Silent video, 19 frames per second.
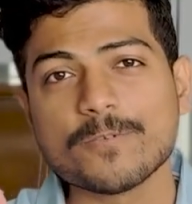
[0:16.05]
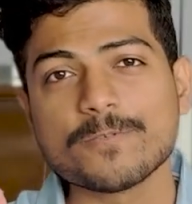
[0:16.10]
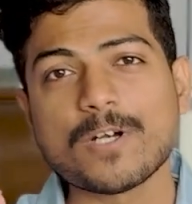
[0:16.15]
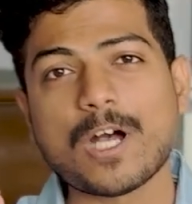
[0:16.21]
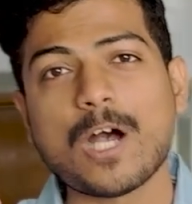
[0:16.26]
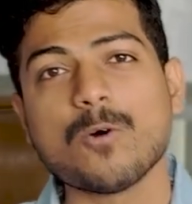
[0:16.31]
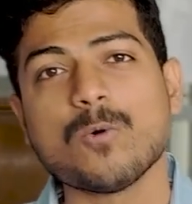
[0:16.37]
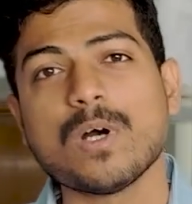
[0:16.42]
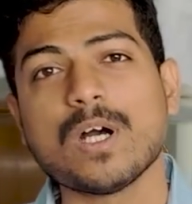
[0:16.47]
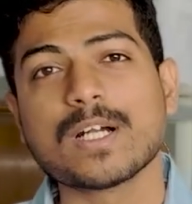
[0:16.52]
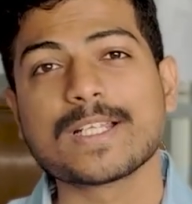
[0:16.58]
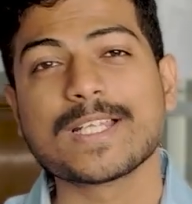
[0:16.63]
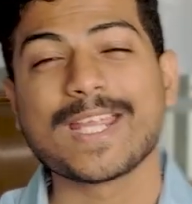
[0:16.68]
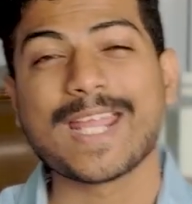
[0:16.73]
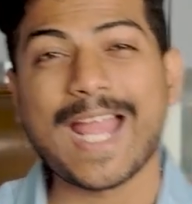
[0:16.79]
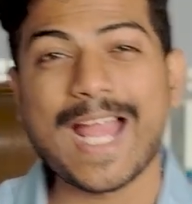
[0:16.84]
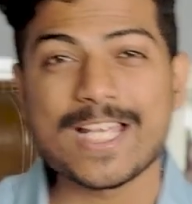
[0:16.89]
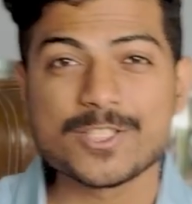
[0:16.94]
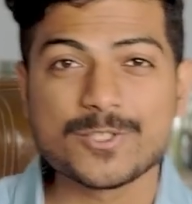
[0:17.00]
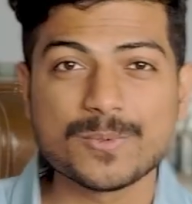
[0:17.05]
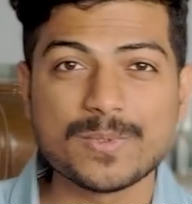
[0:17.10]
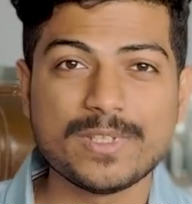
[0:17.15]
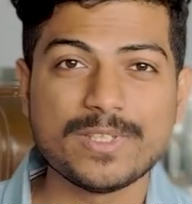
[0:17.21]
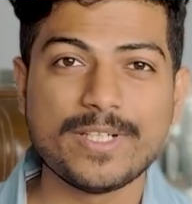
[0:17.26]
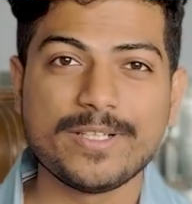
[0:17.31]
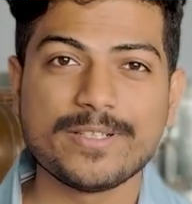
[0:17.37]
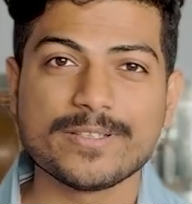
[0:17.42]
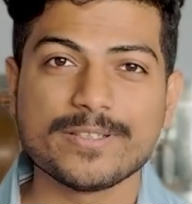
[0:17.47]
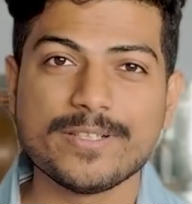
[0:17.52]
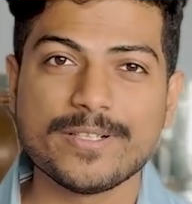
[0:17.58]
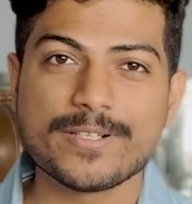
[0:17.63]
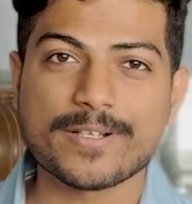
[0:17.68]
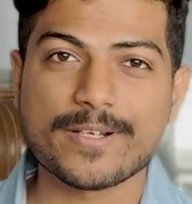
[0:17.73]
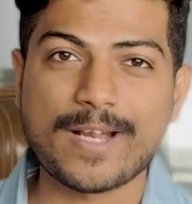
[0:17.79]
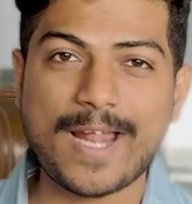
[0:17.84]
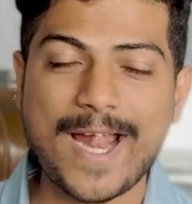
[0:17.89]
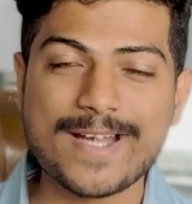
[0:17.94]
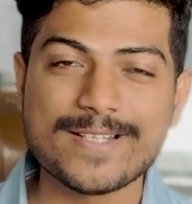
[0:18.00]
of how a casual
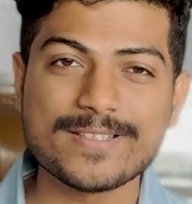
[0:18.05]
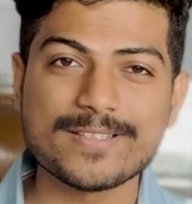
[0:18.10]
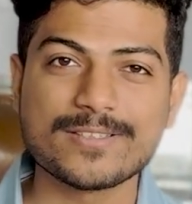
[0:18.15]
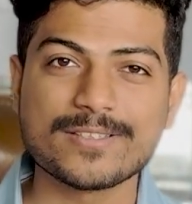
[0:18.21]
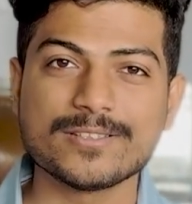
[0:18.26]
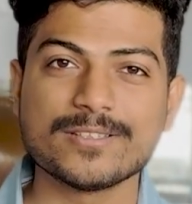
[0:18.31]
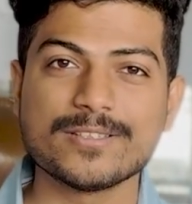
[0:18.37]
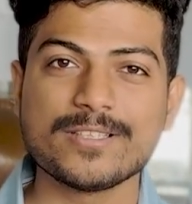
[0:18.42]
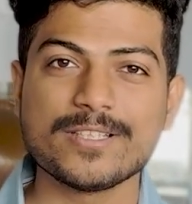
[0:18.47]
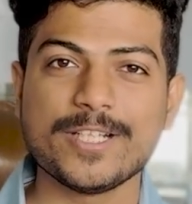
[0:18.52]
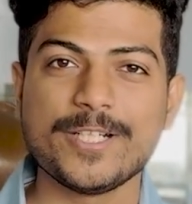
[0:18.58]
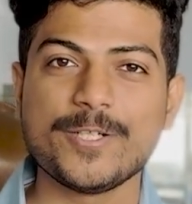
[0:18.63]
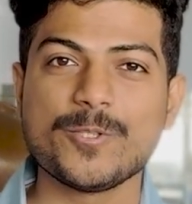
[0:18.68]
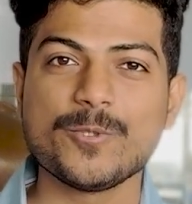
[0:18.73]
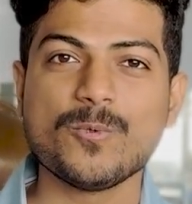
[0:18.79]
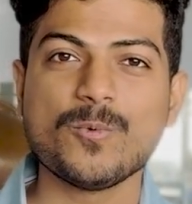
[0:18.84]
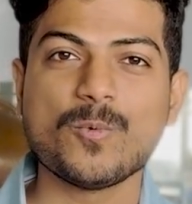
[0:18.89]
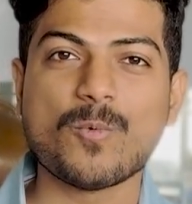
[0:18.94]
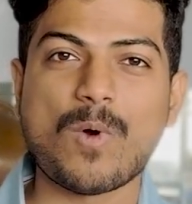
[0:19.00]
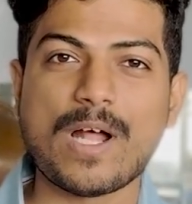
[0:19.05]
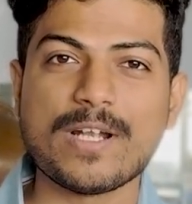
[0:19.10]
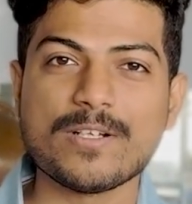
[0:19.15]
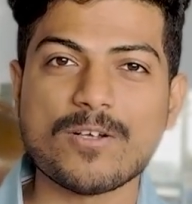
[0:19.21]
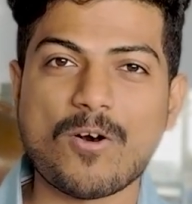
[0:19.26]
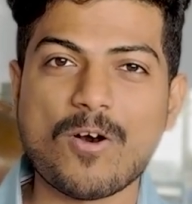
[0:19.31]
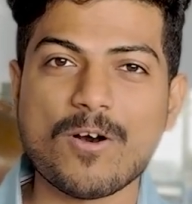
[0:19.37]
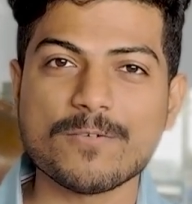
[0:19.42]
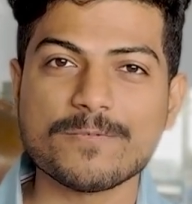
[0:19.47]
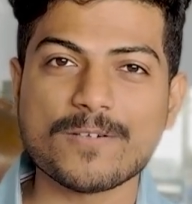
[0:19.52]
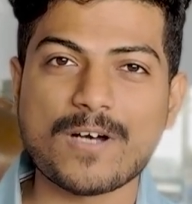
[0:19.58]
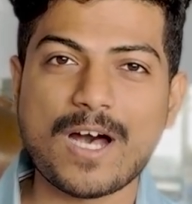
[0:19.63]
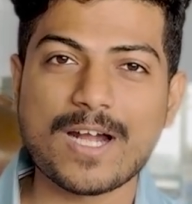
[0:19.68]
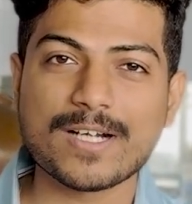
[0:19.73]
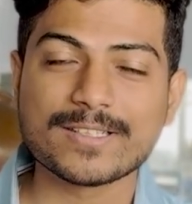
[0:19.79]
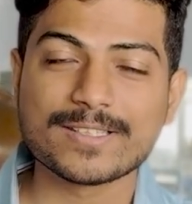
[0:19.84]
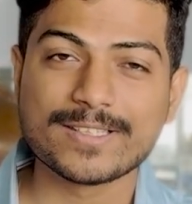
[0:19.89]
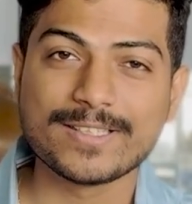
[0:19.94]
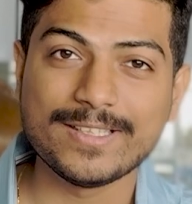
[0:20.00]
internet rant turned into one of
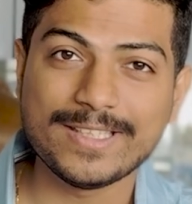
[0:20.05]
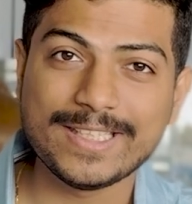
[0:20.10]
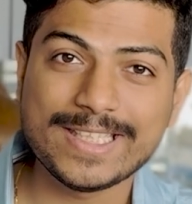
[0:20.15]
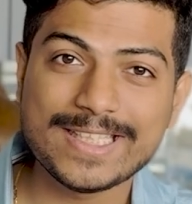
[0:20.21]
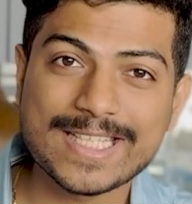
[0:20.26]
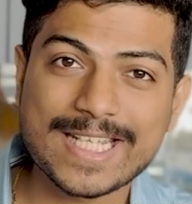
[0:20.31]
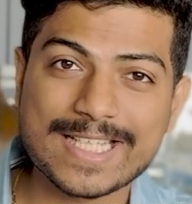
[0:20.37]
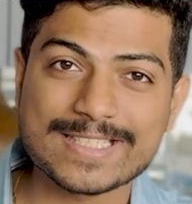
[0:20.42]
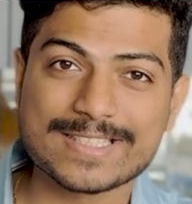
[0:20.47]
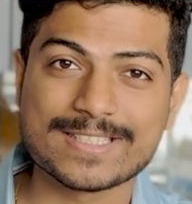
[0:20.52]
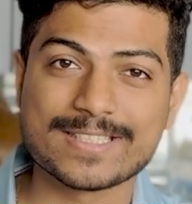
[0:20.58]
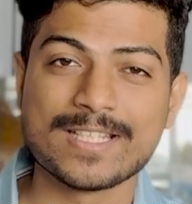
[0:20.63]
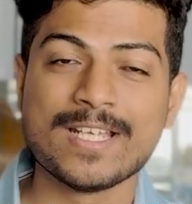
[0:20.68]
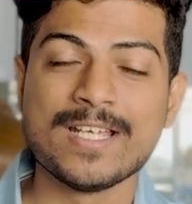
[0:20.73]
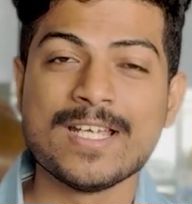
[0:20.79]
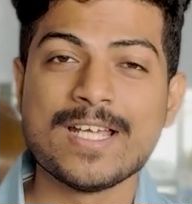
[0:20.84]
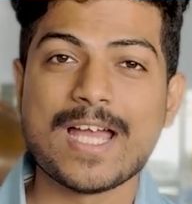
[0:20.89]
our cleanest